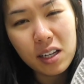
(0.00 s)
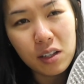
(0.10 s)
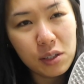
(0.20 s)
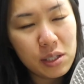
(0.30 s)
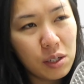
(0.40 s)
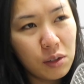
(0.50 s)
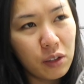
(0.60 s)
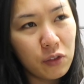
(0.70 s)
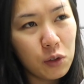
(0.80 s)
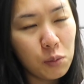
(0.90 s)
And also,
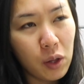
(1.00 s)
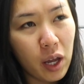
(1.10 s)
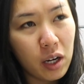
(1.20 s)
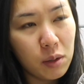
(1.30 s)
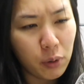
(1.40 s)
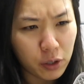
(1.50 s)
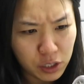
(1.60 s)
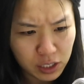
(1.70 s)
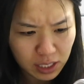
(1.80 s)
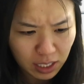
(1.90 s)
if you plan on
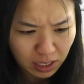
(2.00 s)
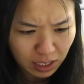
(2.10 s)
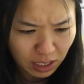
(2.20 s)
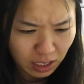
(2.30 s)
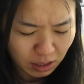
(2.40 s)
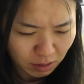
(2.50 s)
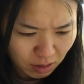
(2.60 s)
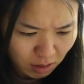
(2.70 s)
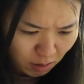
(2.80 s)
purchasing the